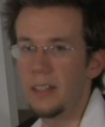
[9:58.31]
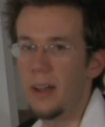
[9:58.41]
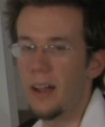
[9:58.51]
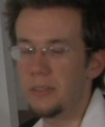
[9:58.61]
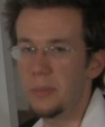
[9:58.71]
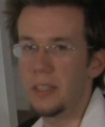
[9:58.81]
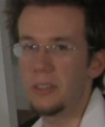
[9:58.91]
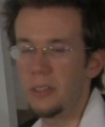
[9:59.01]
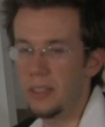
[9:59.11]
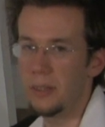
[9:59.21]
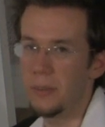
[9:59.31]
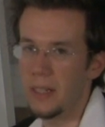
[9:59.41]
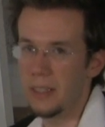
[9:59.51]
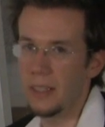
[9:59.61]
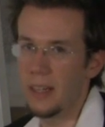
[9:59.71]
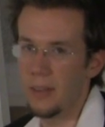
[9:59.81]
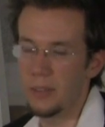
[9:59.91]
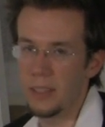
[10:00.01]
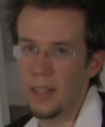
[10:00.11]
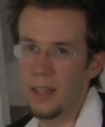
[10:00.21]
You have to make sure that you write it in
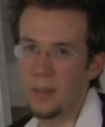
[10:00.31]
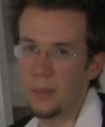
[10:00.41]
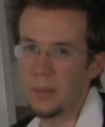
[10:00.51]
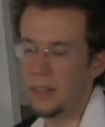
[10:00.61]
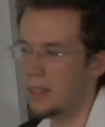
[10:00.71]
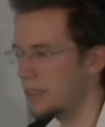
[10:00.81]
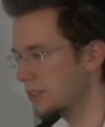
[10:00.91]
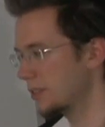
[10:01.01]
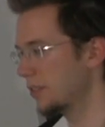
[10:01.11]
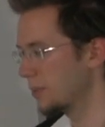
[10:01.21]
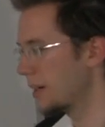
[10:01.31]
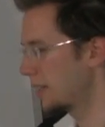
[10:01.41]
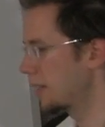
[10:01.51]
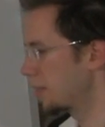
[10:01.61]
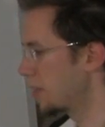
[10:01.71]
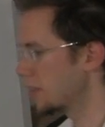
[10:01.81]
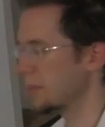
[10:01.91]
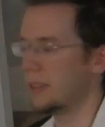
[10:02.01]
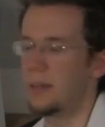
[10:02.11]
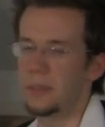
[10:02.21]
every time, unless you're writing it
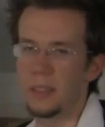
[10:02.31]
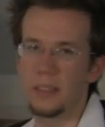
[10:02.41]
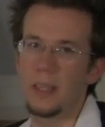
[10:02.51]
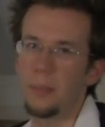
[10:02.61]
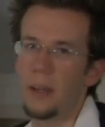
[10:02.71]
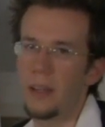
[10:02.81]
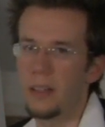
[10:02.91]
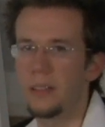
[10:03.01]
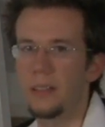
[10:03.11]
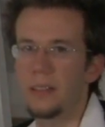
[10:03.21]
multiple times in the same bar and